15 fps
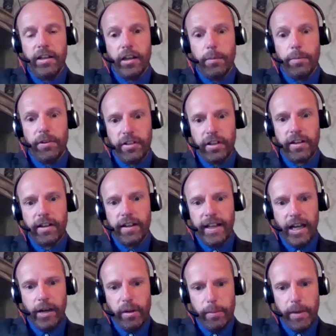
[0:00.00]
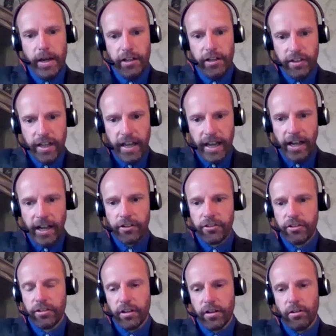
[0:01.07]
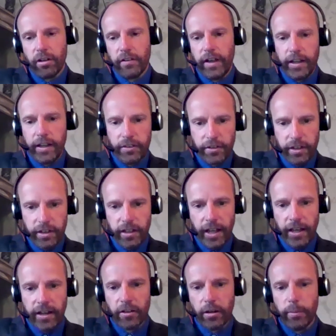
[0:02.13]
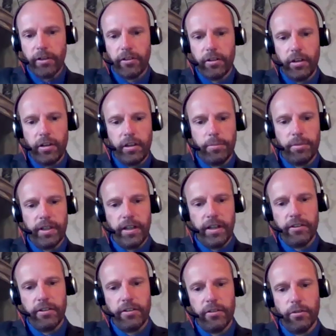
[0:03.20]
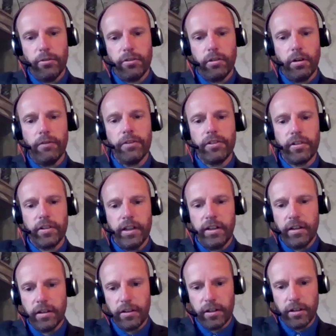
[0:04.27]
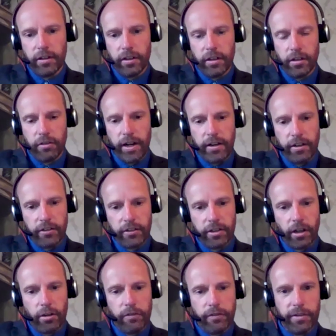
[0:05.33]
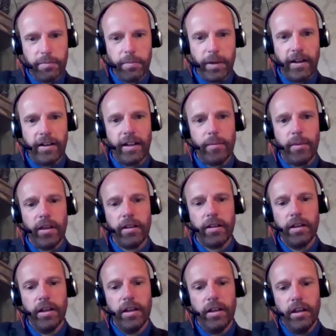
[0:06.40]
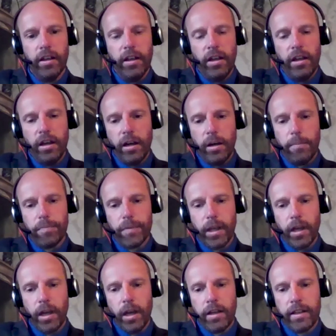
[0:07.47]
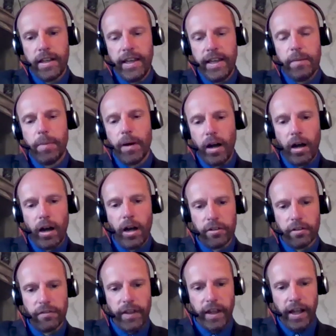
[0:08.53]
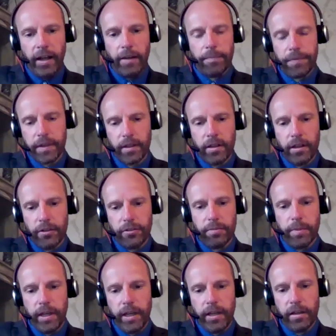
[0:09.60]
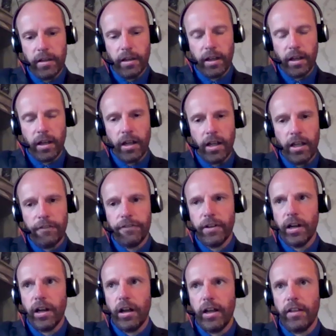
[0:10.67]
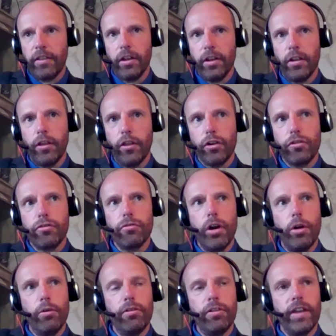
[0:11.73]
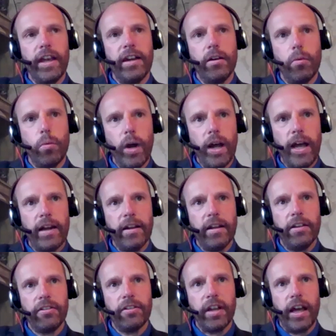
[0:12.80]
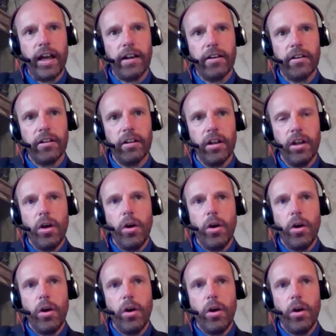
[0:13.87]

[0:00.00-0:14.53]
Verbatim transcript: you know, particularly how we manage cash. A lot of that is the economic circumstances and also obviously the, the, the horrendous COVID pandemic. Um, a key part of that has been, if you like, the, the growth in awareness and